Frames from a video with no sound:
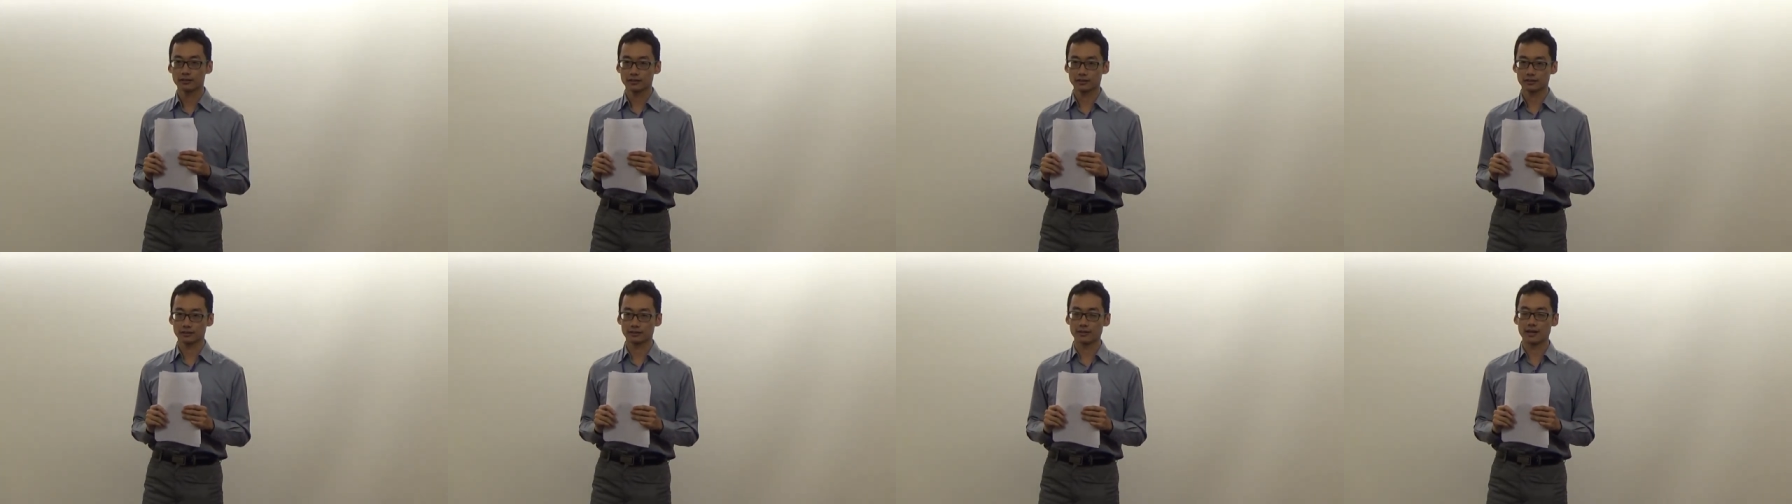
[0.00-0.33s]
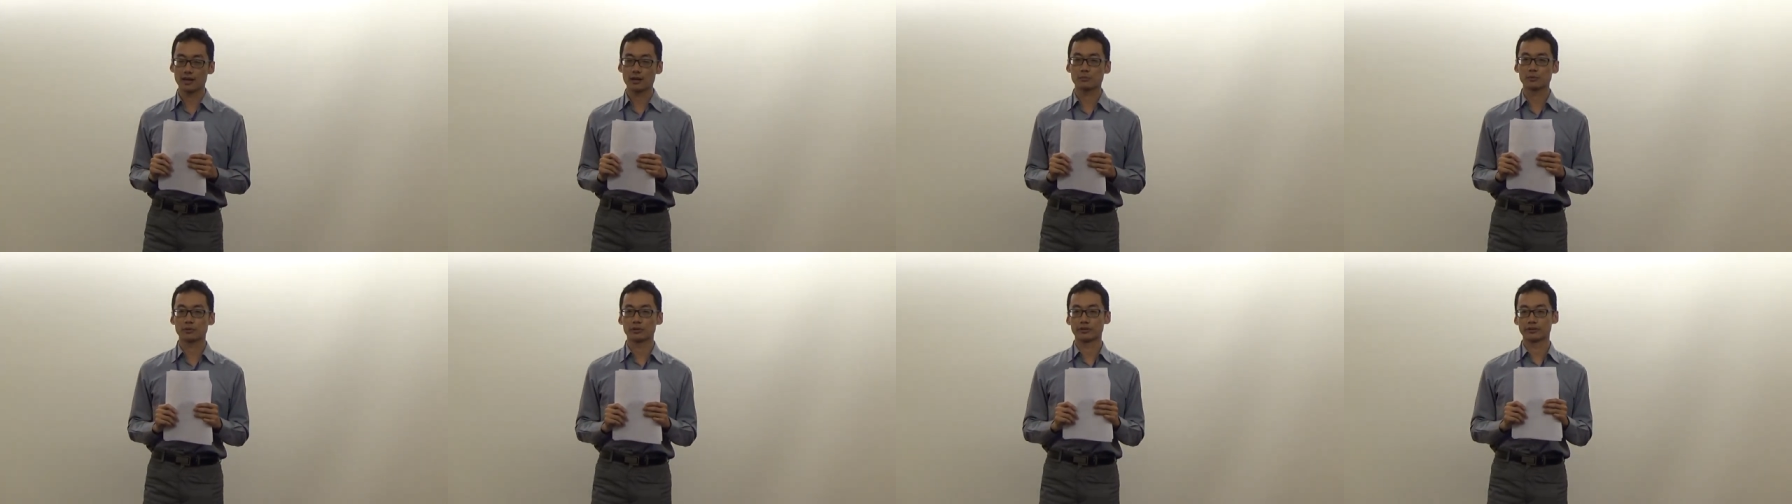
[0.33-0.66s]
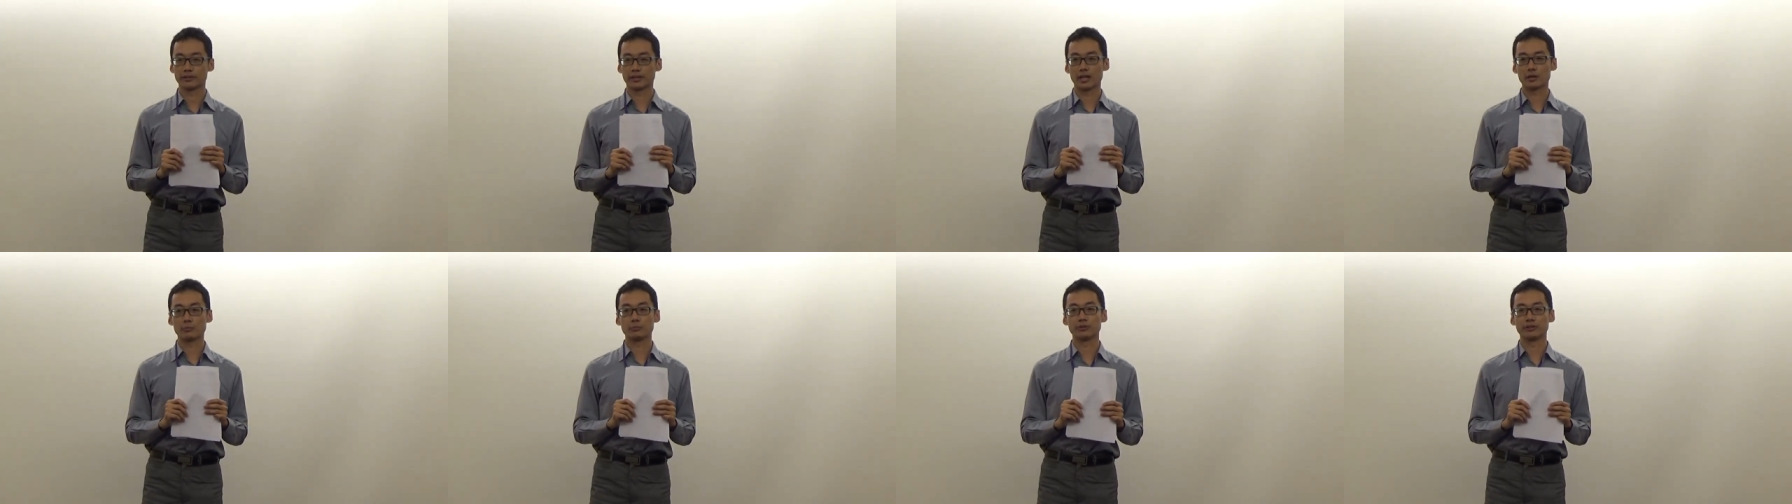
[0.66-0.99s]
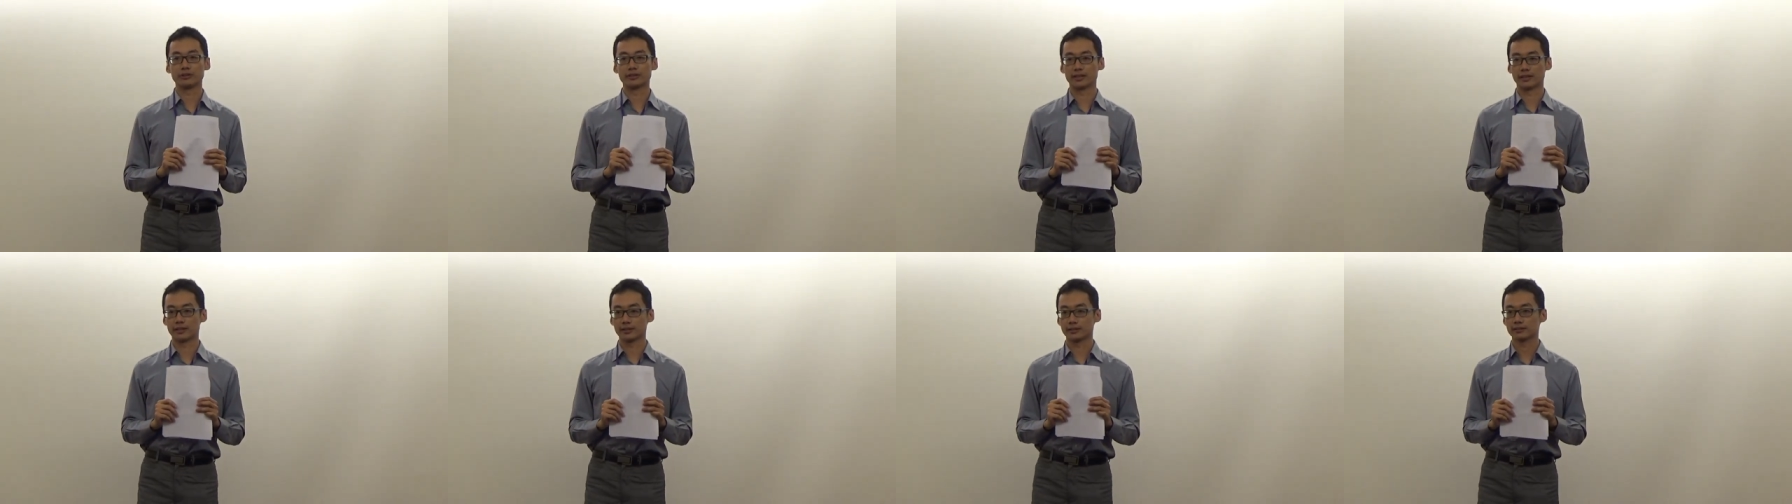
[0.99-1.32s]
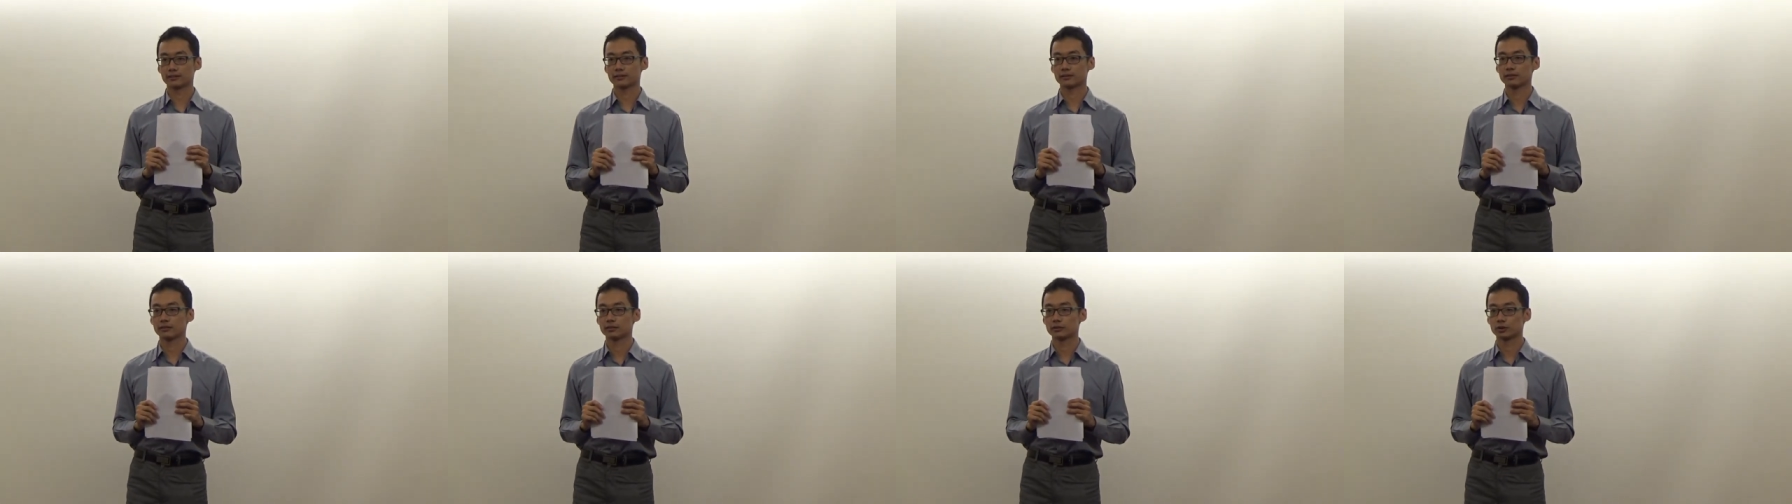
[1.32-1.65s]
in library every day
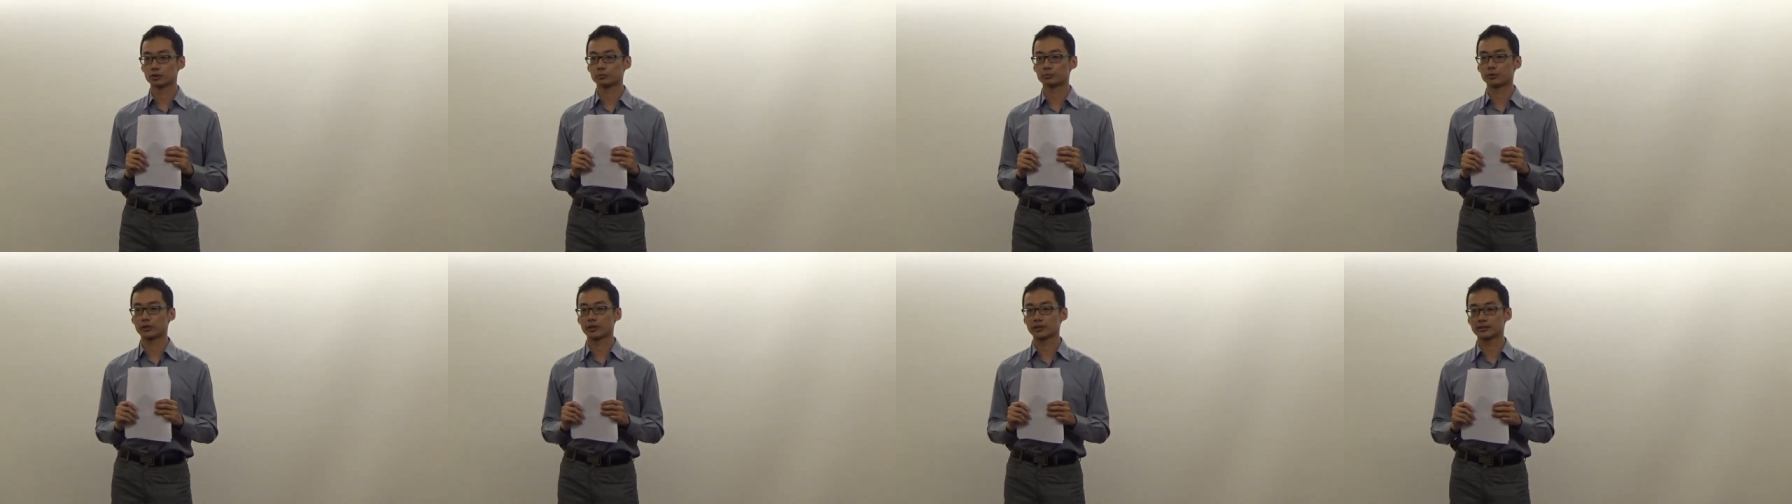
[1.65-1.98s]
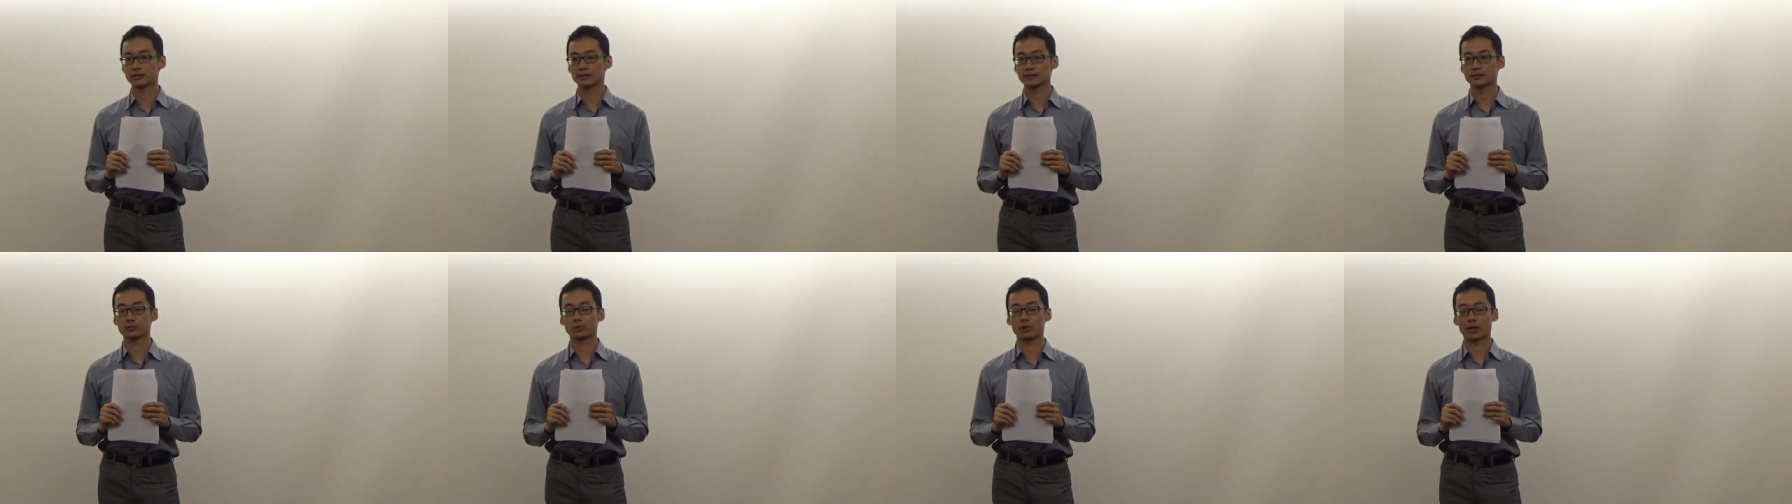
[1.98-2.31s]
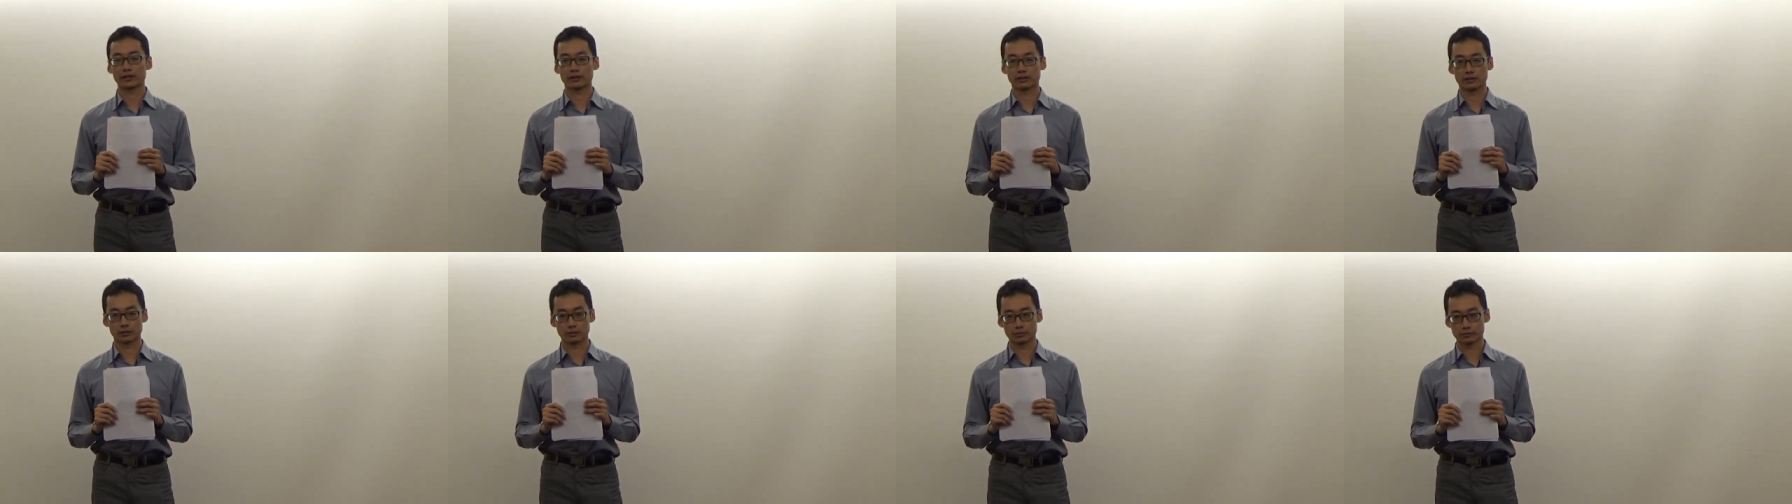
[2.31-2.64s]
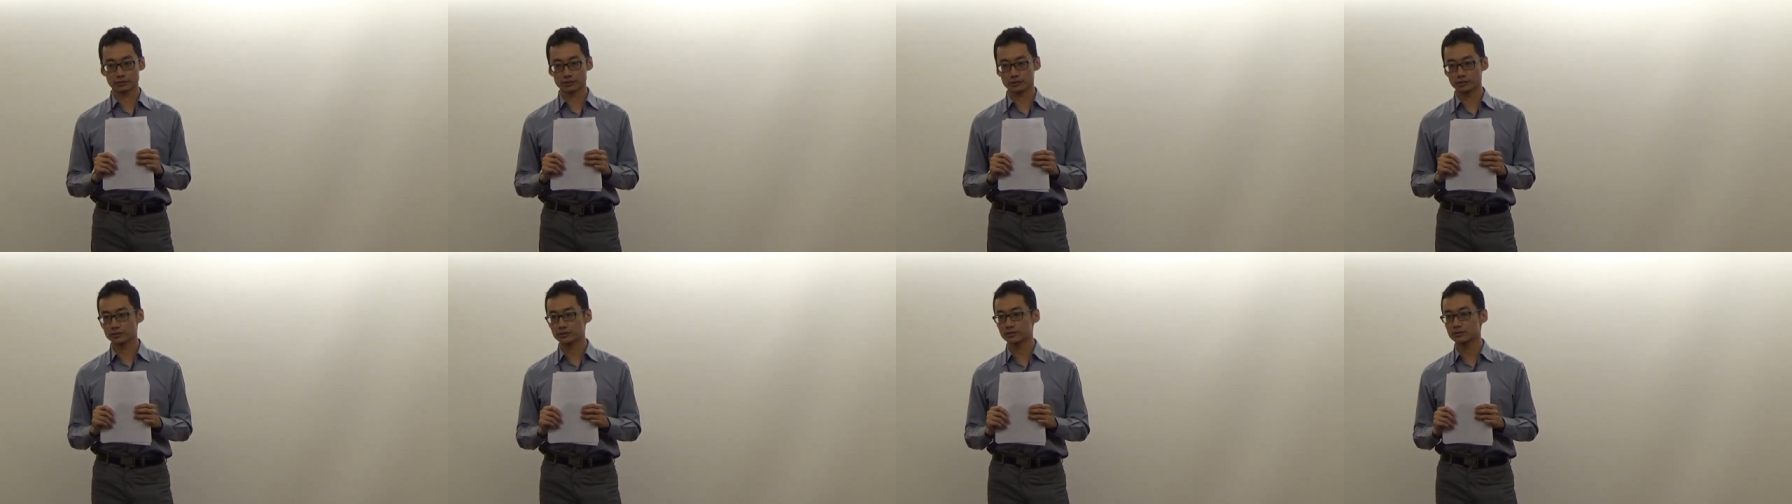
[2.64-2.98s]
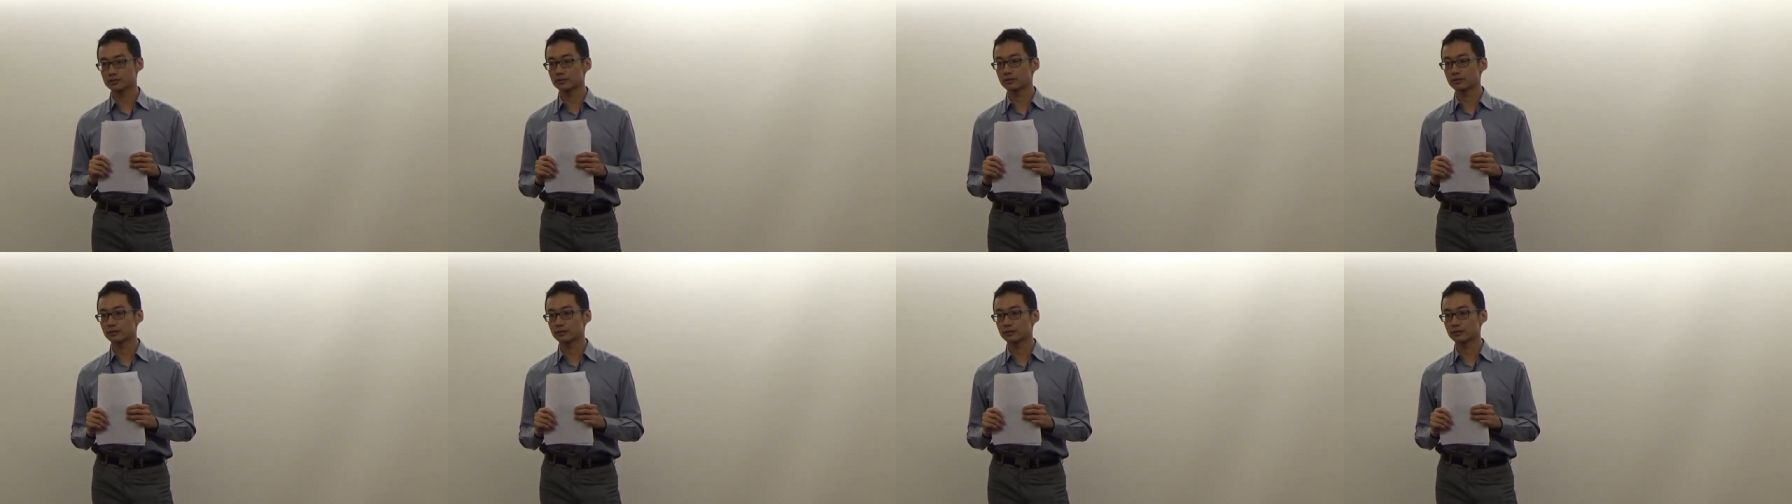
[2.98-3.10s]
to practice write codes.